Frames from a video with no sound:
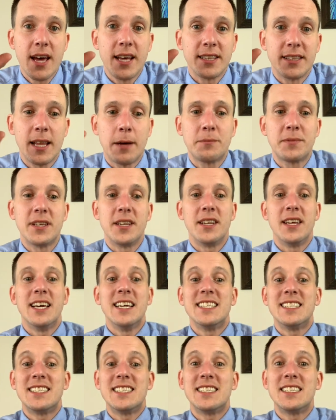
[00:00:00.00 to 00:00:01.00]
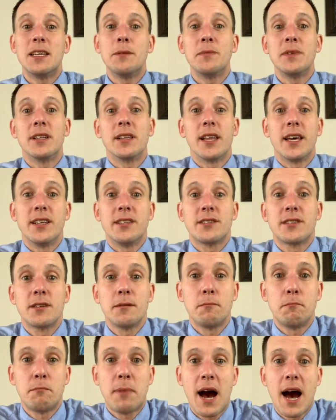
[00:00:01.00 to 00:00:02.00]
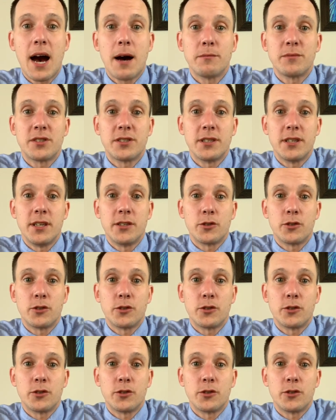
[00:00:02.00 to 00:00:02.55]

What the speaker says: Leptin stimulates POMC.